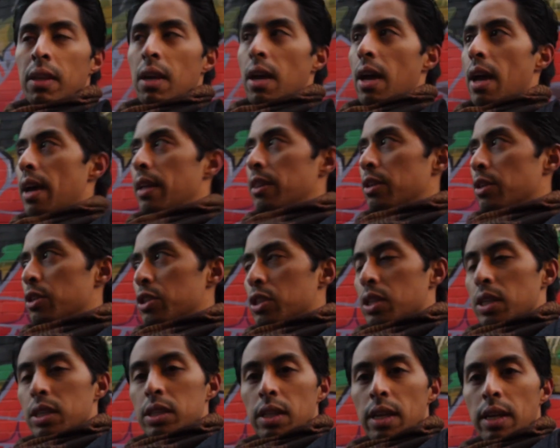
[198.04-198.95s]
And there's
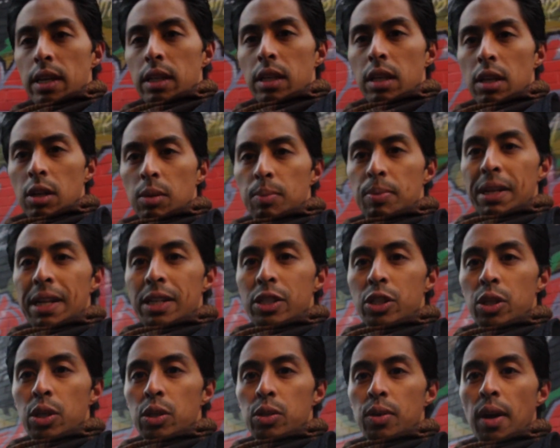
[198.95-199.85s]
just like, you know,
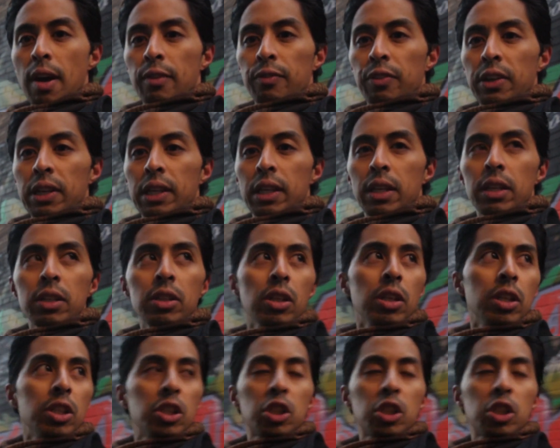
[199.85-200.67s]
pedestrian traffic and